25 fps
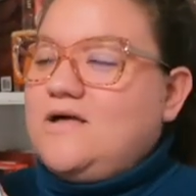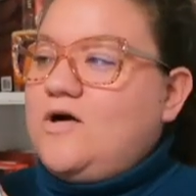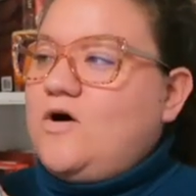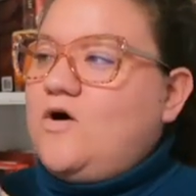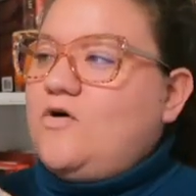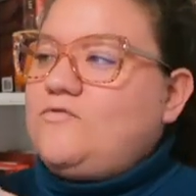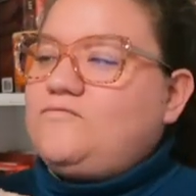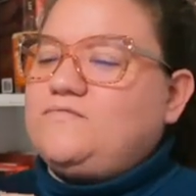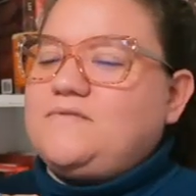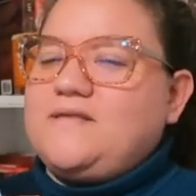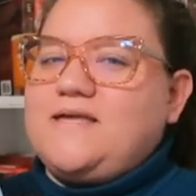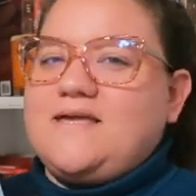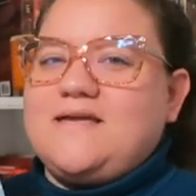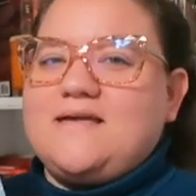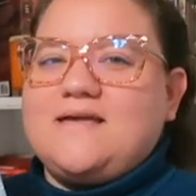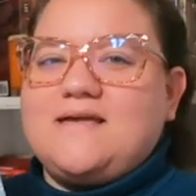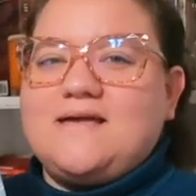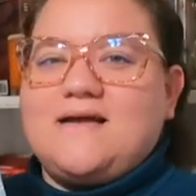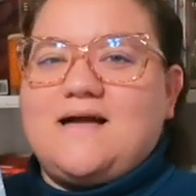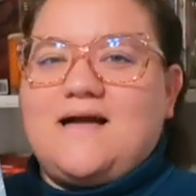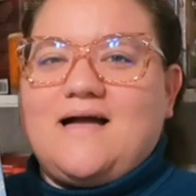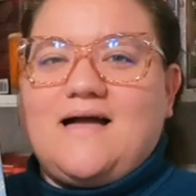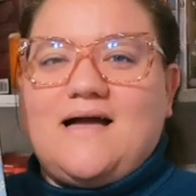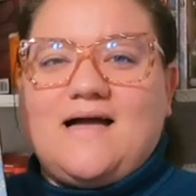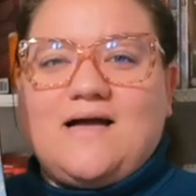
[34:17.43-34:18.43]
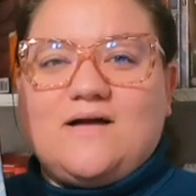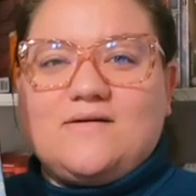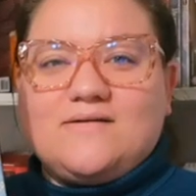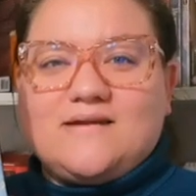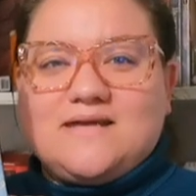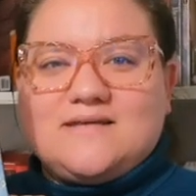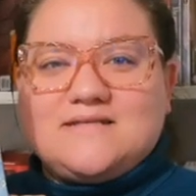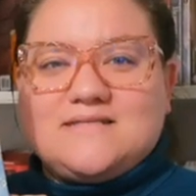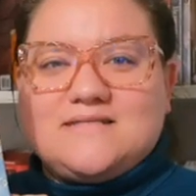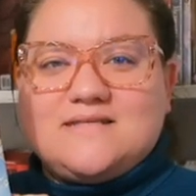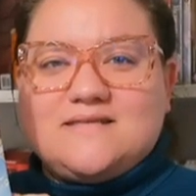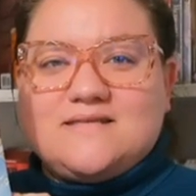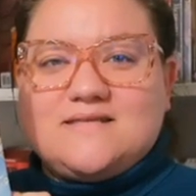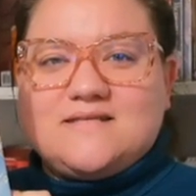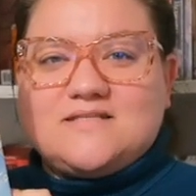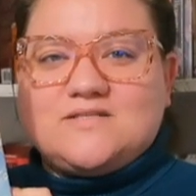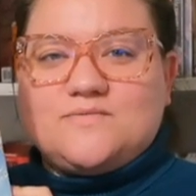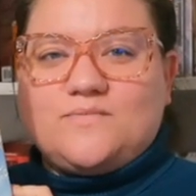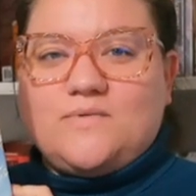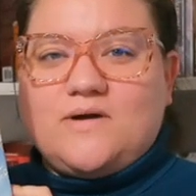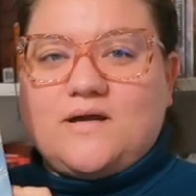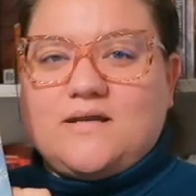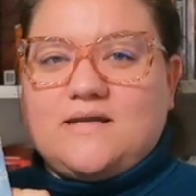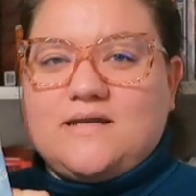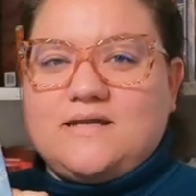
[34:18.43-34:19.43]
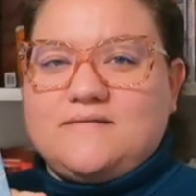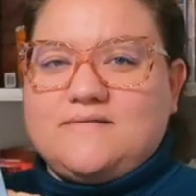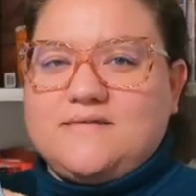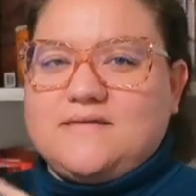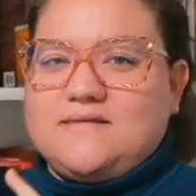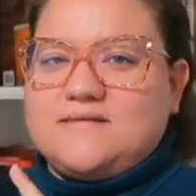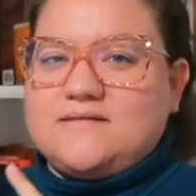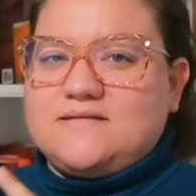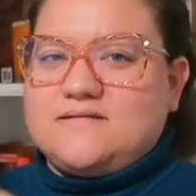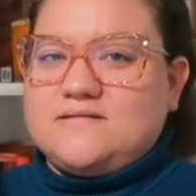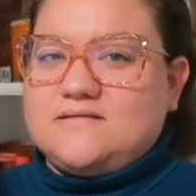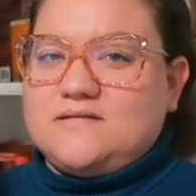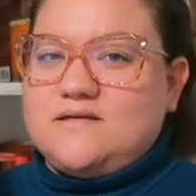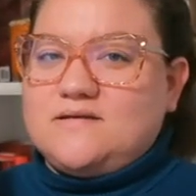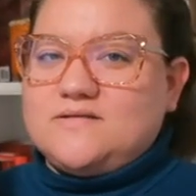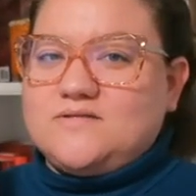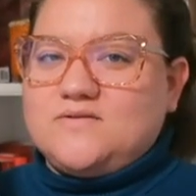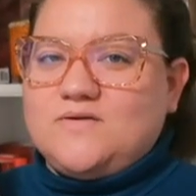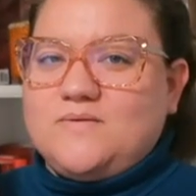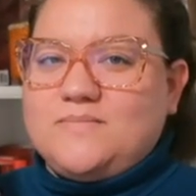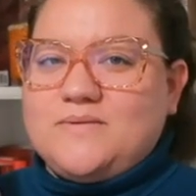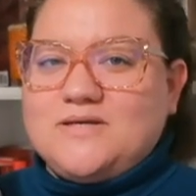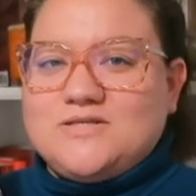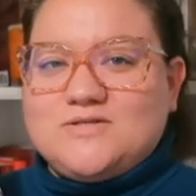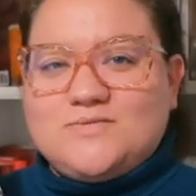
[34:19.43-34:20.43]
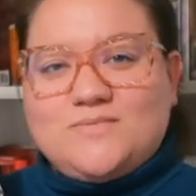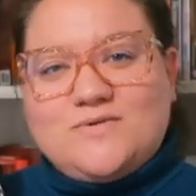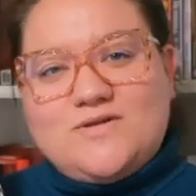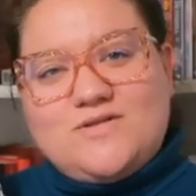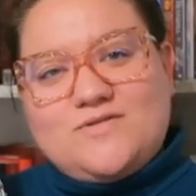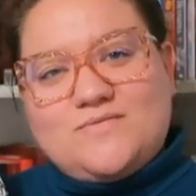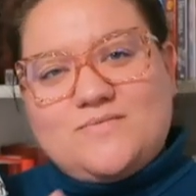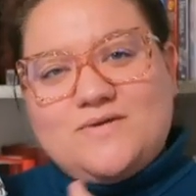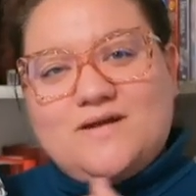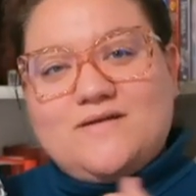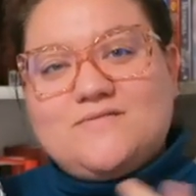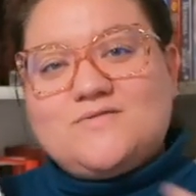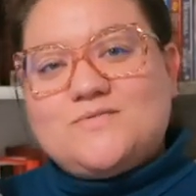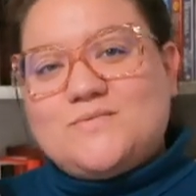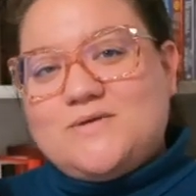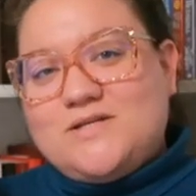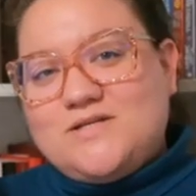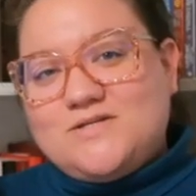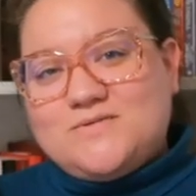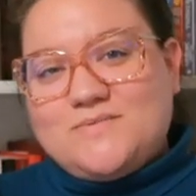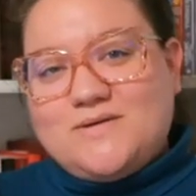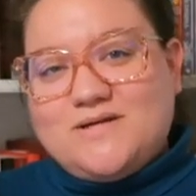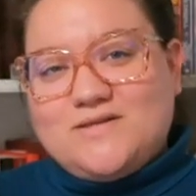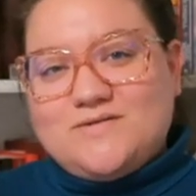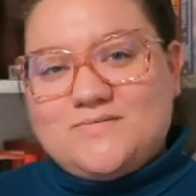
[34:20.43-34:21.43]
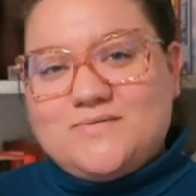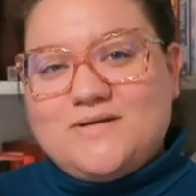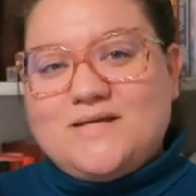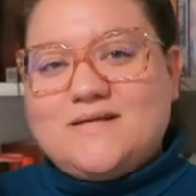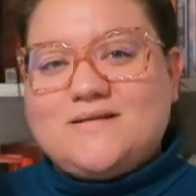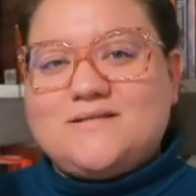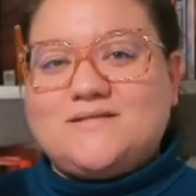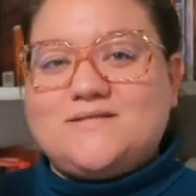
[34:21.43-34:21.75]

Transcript: Hopefully I'll get to this one. I think this is also my 23 of 2023.